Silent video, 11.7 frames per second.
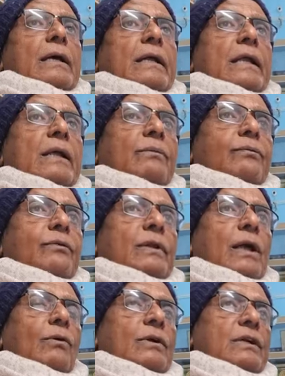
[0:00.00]
grief
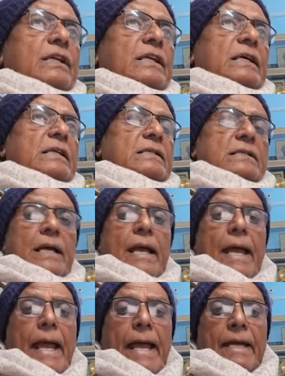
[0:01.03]
without tears,
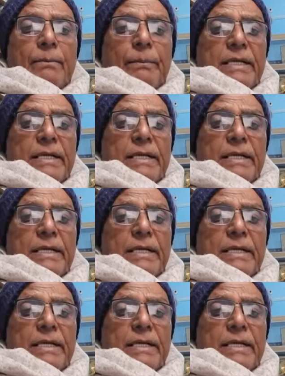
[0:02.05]
and